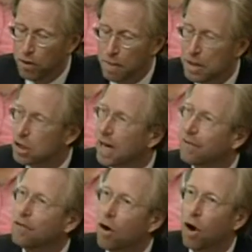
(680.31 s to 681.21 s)
that mission
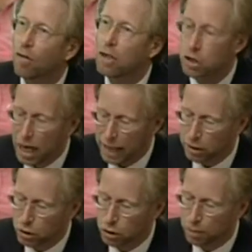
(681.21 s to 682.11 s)
have evolved and
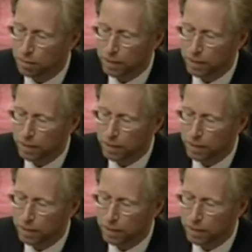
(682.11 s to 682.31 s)
changed.